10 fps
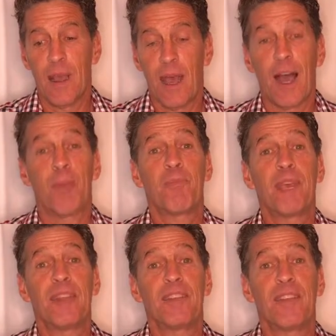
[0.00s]
I
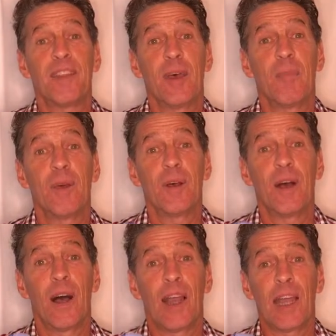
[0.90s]
painted them
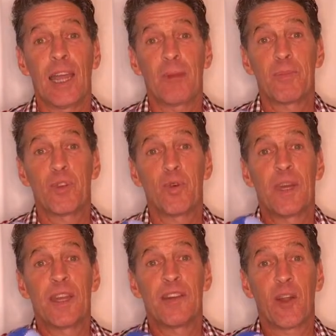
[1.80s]
a light blue
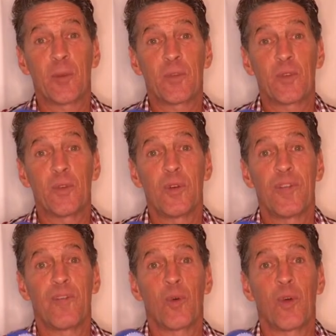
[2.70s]
and a dark blue
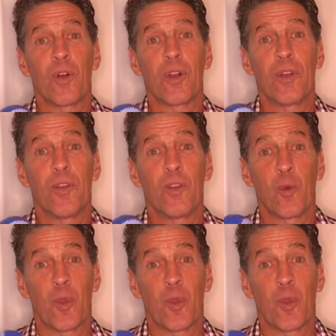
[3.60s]
for the